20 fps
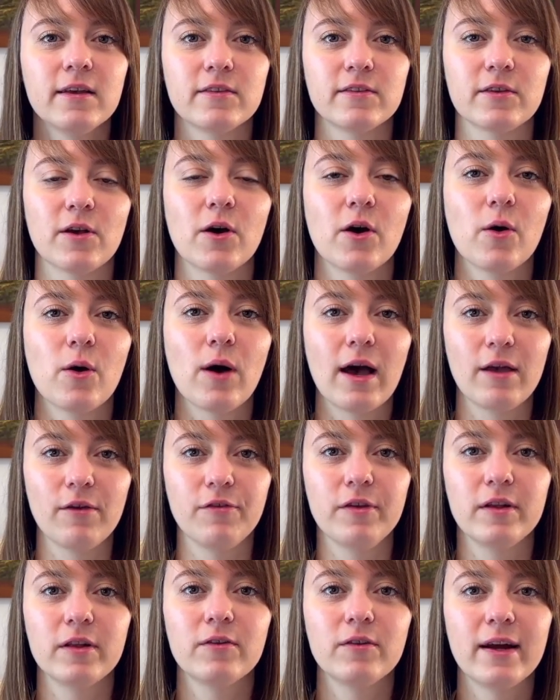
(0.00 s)
so I
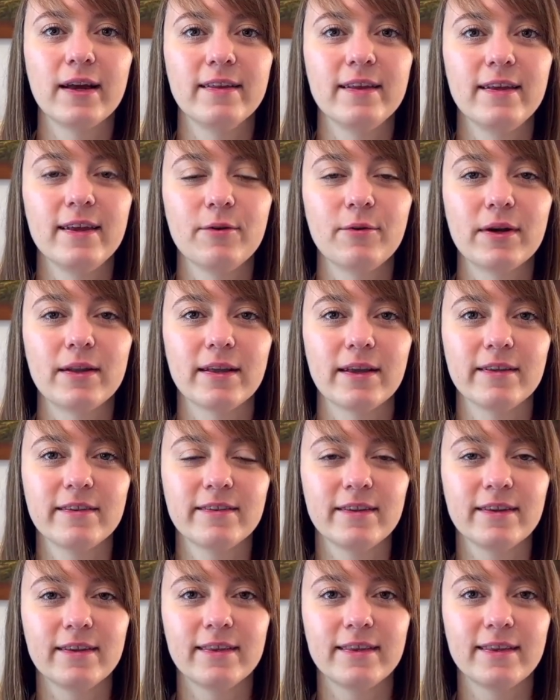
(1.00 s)
feel ready when I
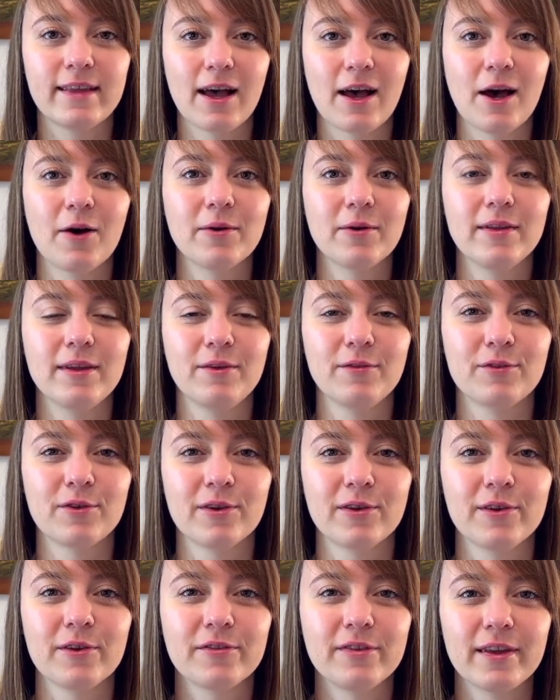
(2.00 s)
sit down in
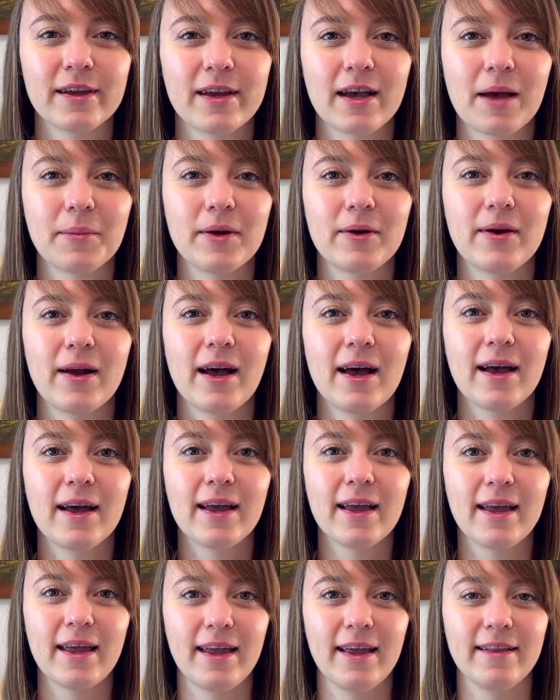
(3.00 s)
front of the camera
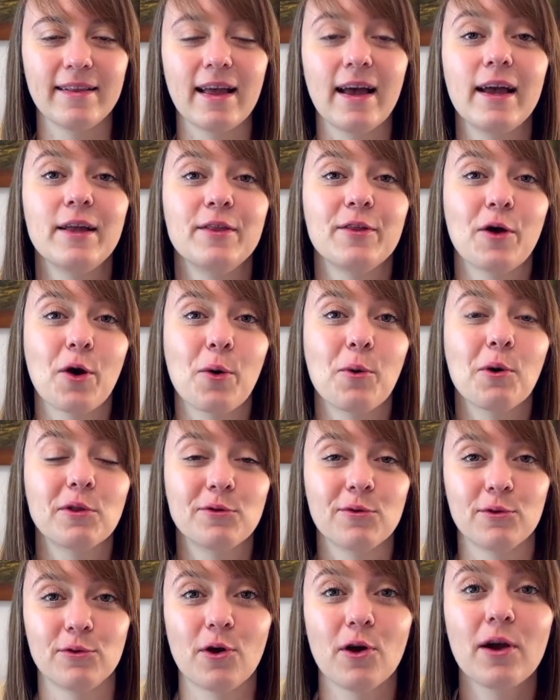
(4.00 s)
and I know what
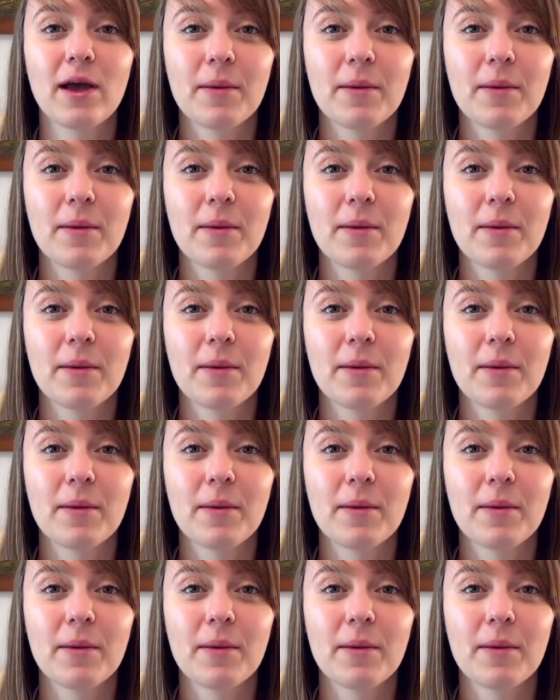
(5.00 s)
to talk